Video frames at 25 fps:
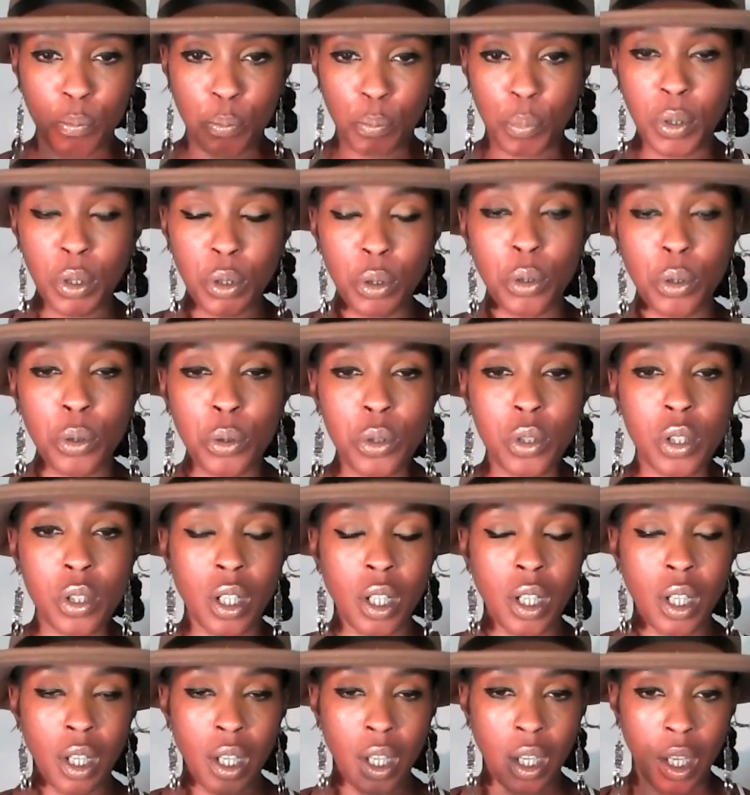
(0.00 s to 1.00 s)
build
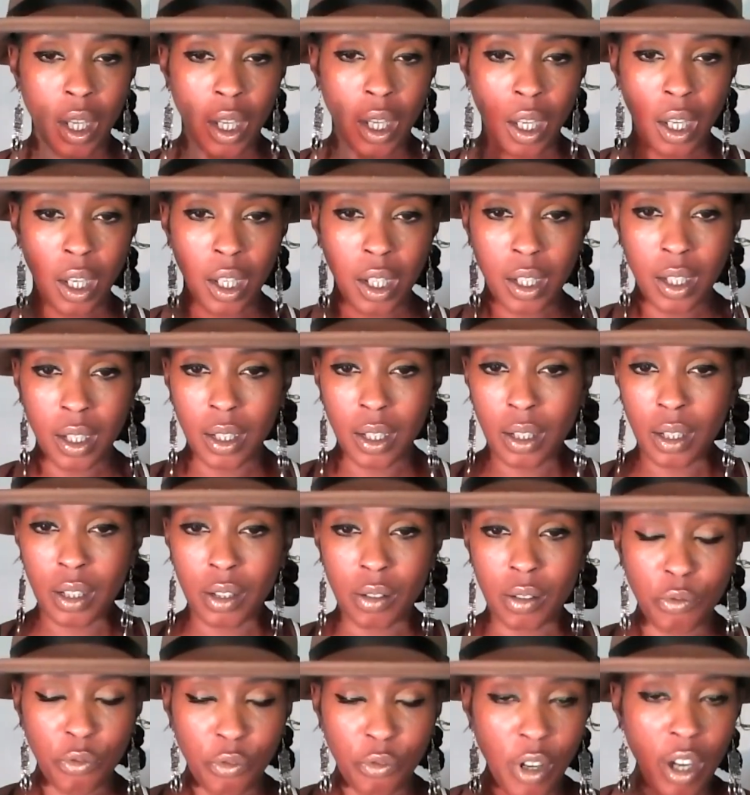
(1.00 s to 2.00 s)
a
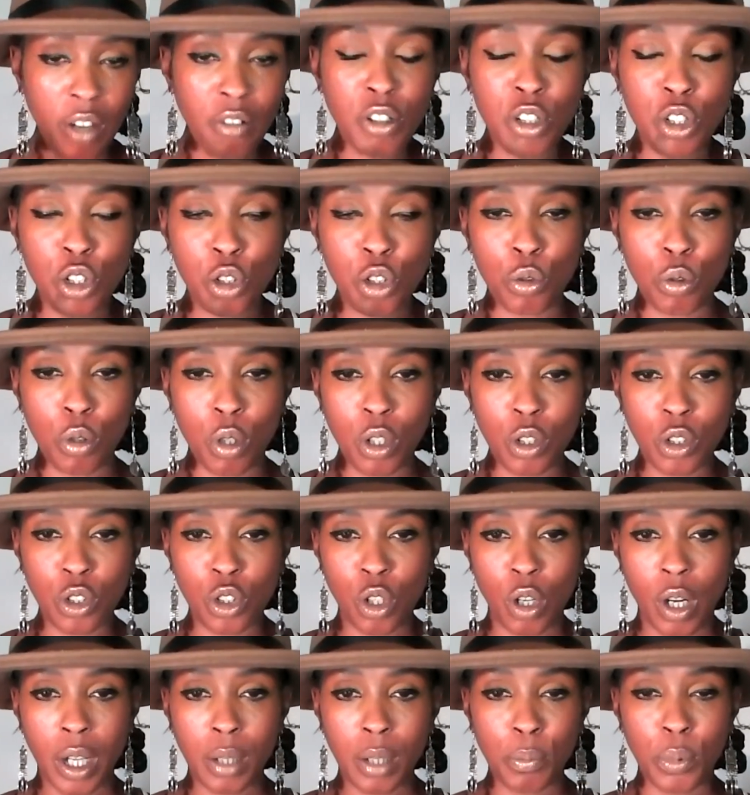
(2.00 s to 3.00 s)
very strong
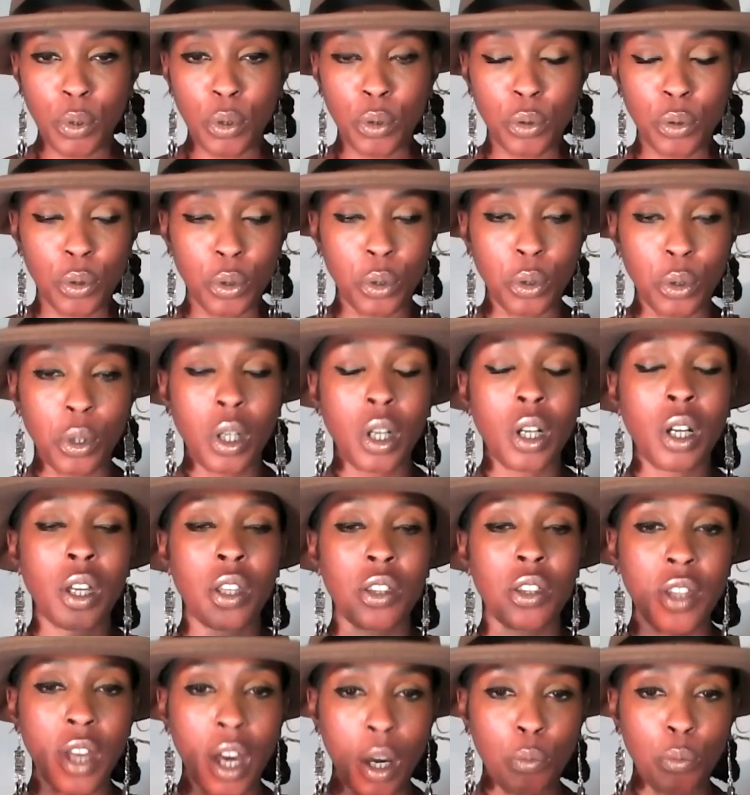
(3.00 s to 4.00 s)
tribunal
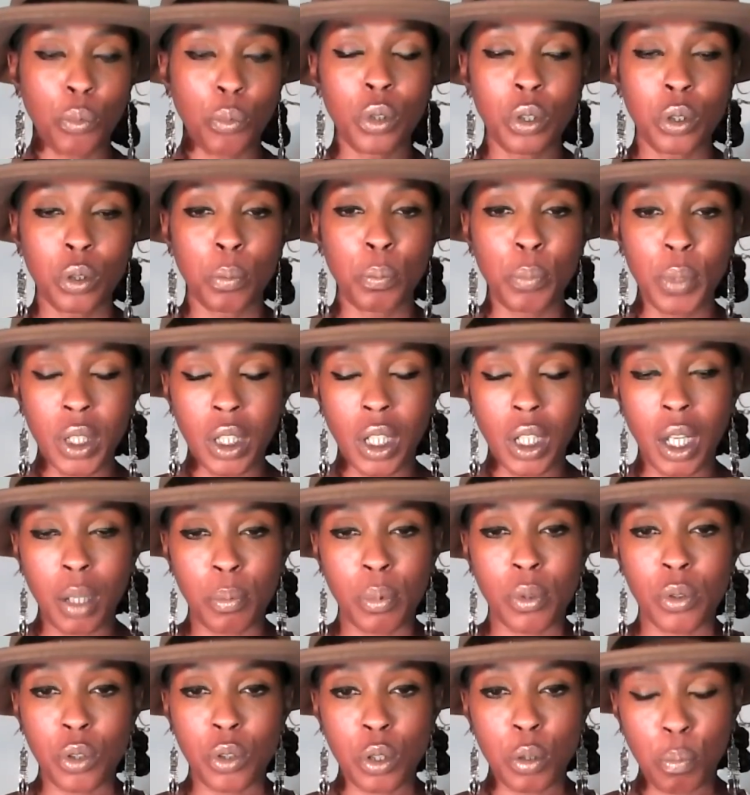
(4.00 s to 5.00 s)
that will be
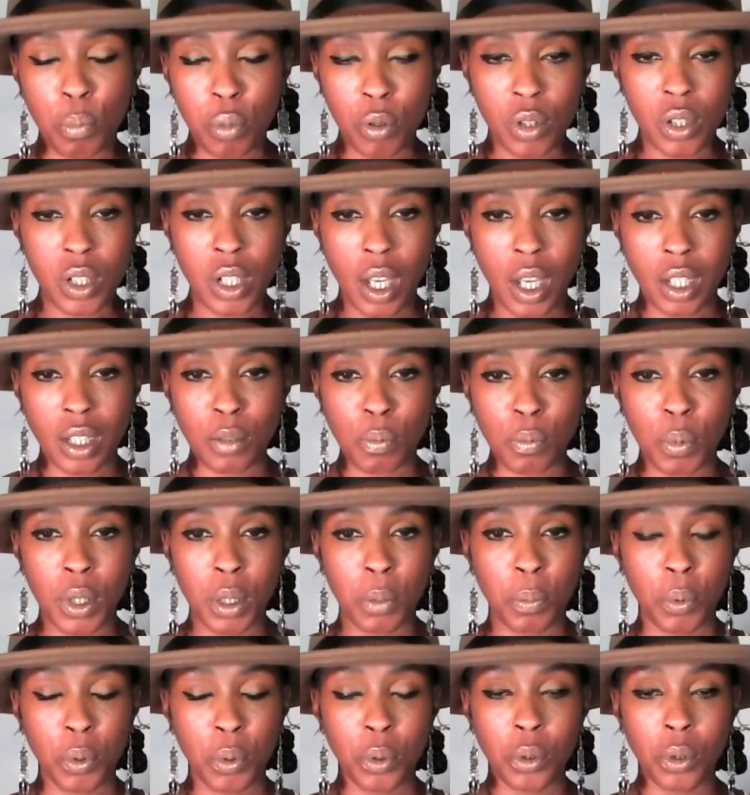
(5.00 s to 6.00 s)
able to protect
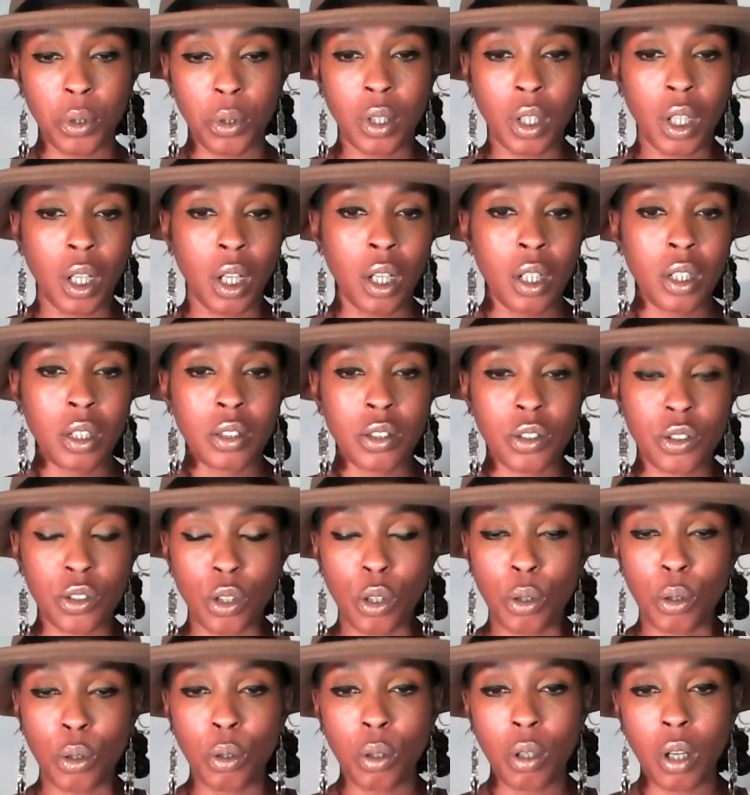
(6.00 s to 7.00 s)
people.
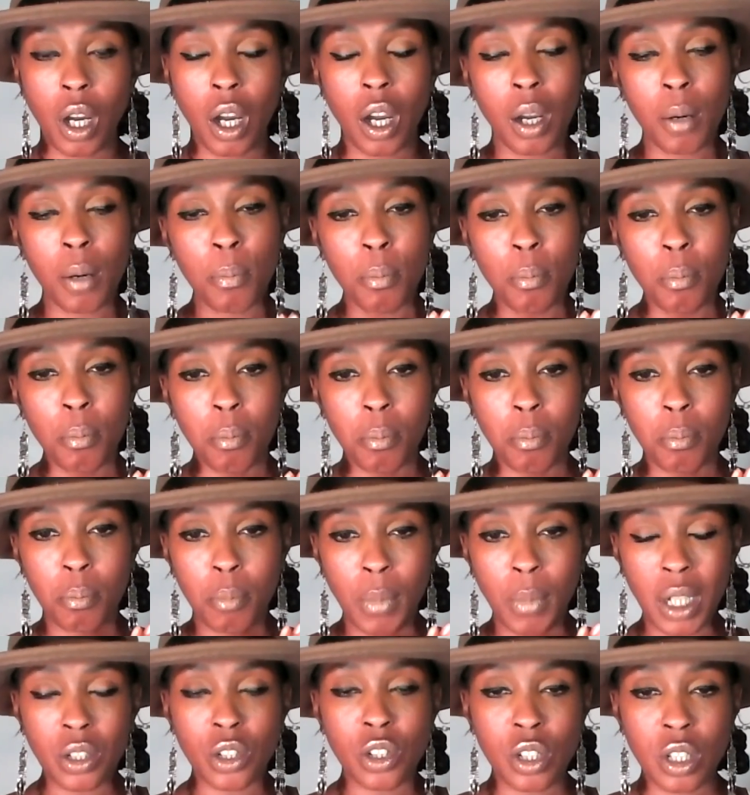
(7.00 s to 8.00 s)
So
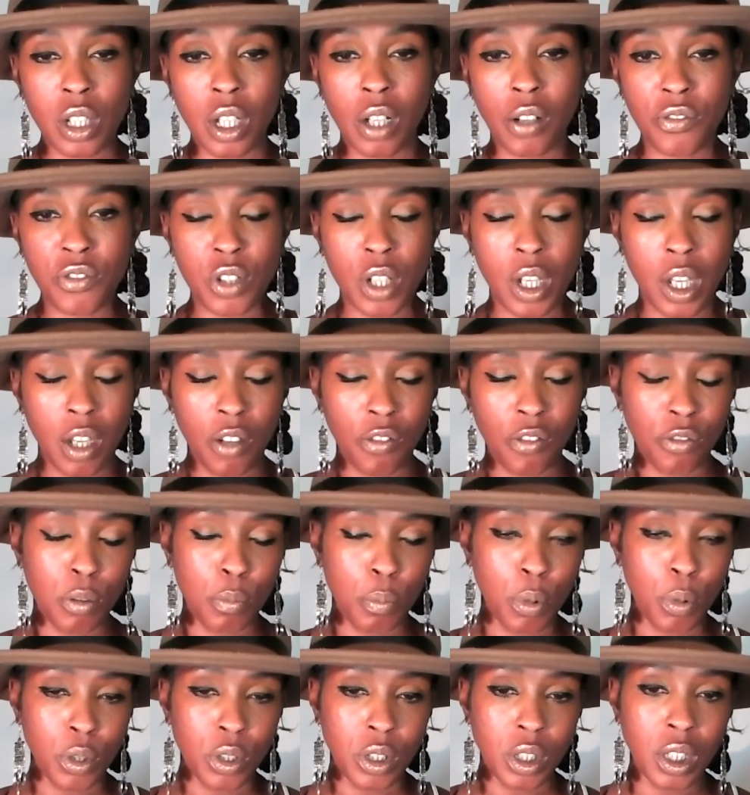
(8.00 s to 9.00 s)
much love to
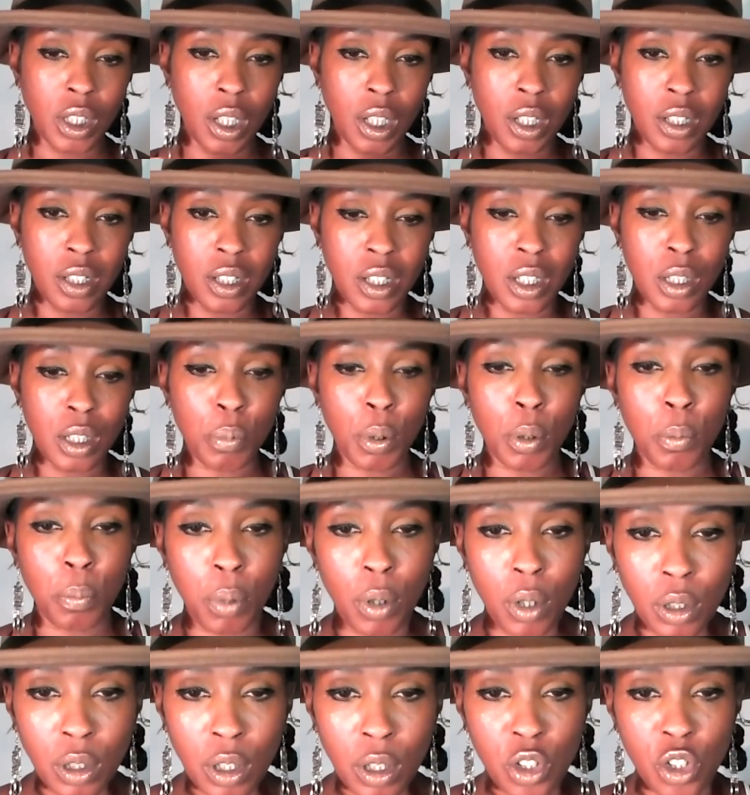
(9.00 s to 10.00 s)
everybody, and deep
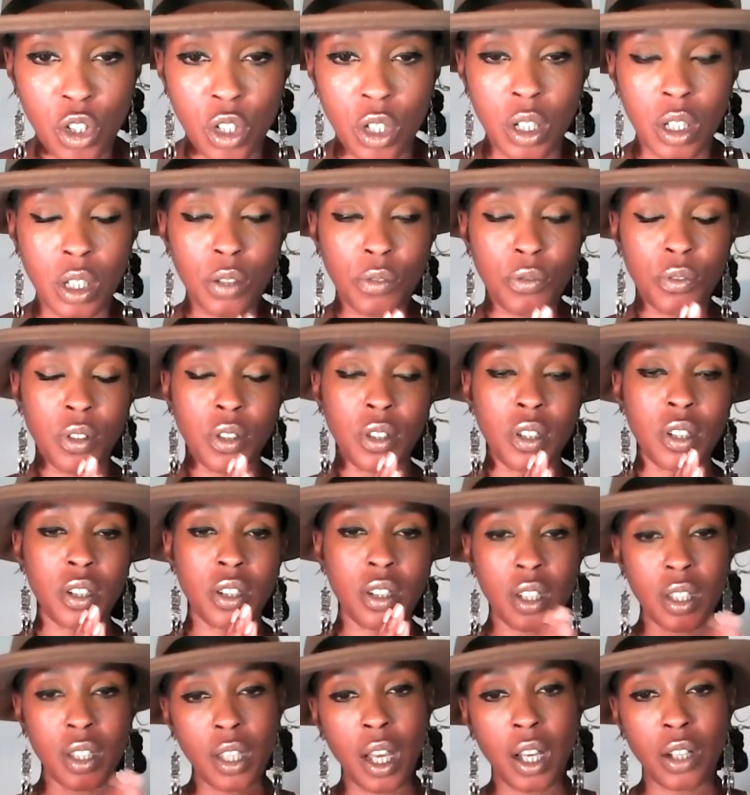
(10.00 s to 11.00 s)
apologies for
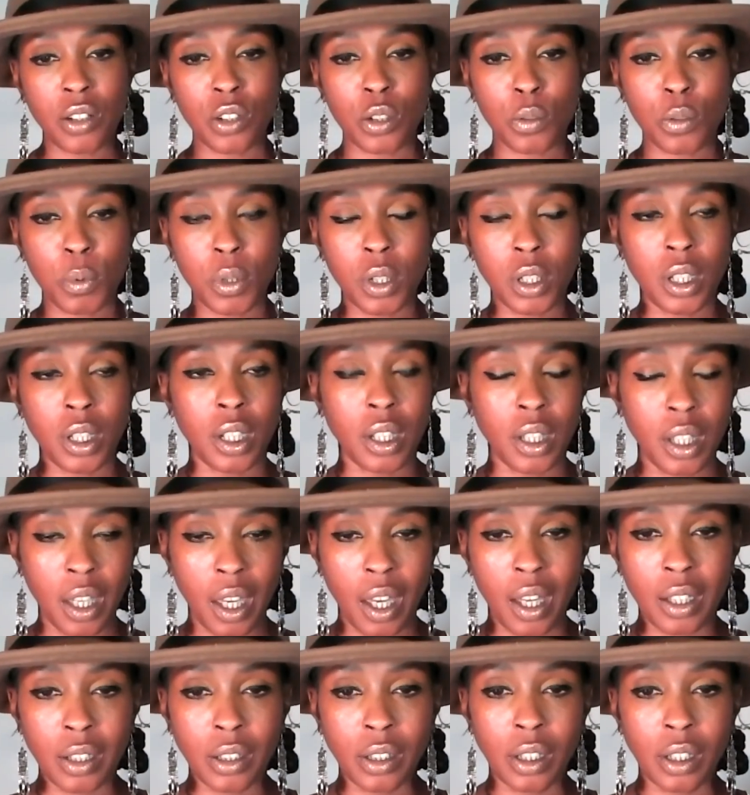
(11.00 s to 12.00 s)
this announcement
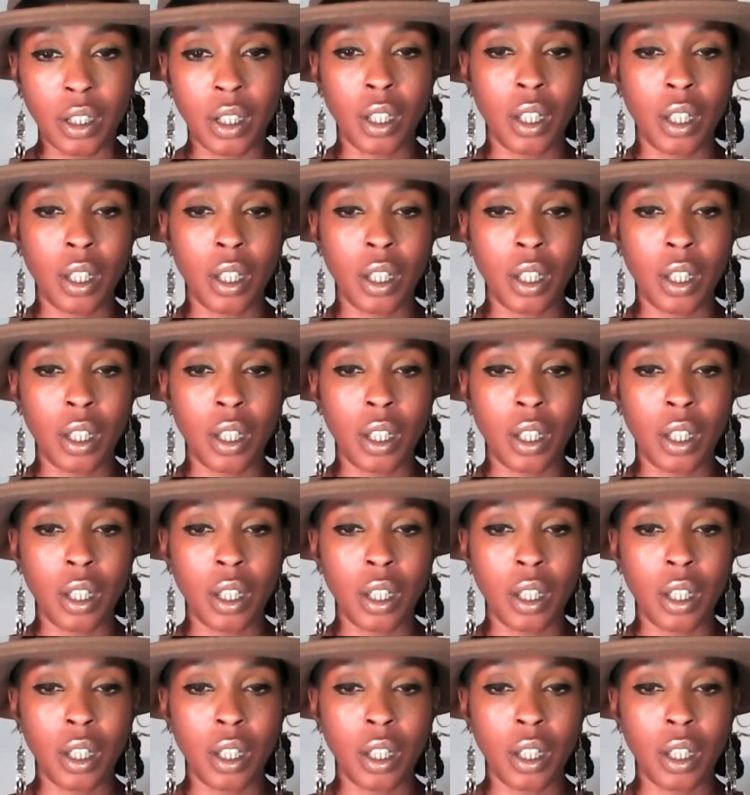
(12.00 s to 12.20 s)
again.